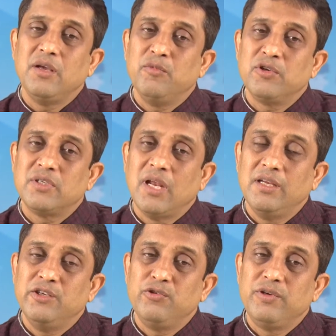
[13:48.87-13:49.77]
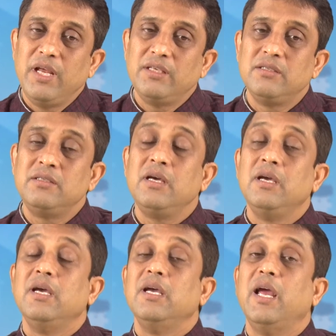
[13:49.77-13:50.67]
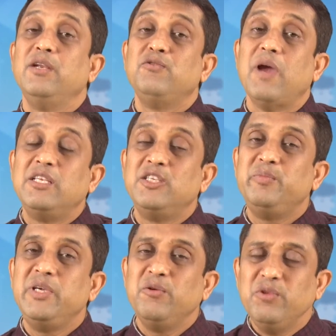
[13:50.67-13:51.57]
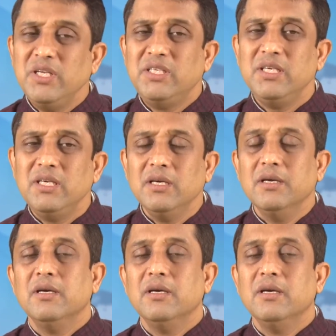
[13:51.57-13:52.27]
emotional integration, and to achieve unity